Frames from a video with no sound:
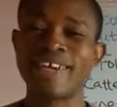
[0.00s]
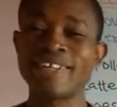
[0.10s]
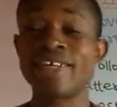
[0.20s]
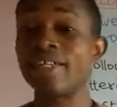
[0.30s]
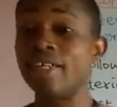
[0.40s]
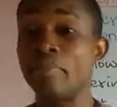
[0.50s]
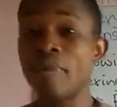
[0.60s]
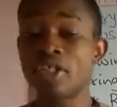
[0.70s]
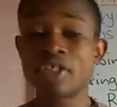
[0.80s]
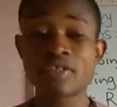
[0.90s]
And then he
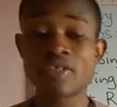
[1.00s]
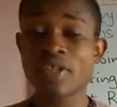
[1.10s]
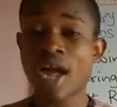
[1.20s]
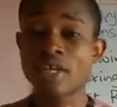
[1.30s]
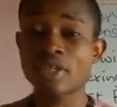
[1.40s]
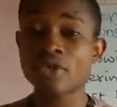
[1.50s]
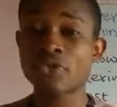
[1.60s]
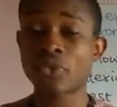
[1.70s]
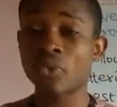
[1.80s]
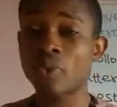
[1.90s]
measured these
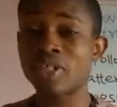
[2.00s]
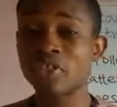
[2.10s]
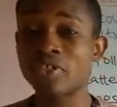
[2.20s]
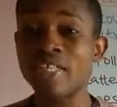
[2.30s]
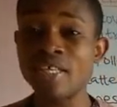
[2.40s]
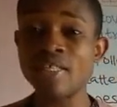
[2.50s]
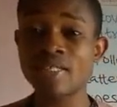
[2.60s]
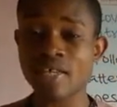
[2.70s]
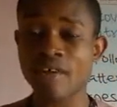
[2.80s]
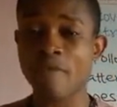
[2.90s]
angles through which
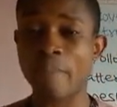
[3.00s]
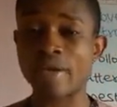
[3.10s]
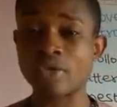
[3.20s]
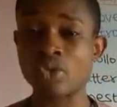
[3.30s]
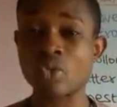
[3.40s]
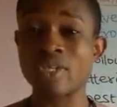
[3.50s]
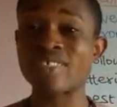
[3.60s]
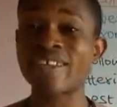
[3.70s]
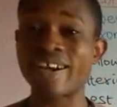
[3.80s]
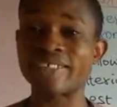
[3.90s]
these alpha particles were
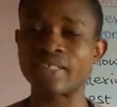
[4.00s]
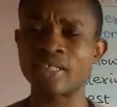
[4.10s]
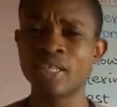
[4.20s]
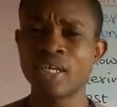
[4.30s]
scattered.